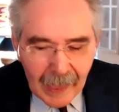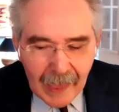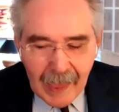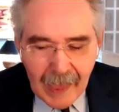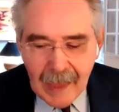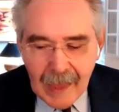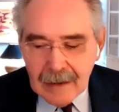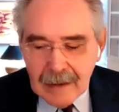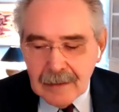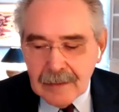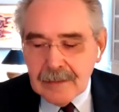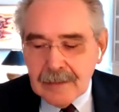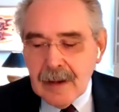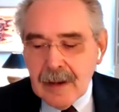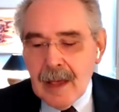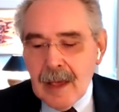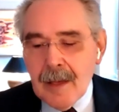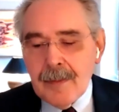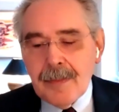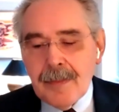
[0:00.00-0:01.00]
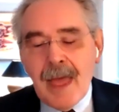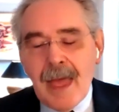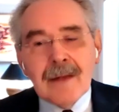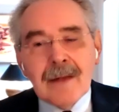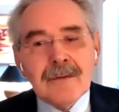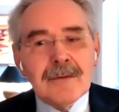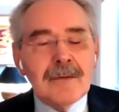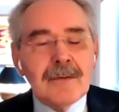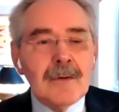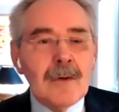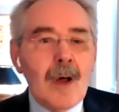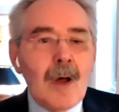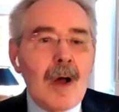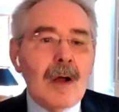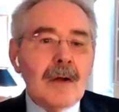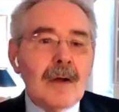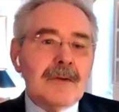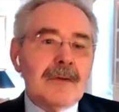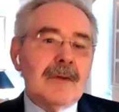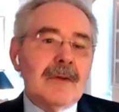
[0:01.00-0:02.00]
And that's
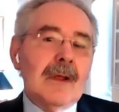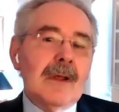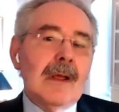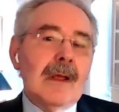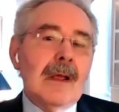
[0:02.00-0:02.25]
not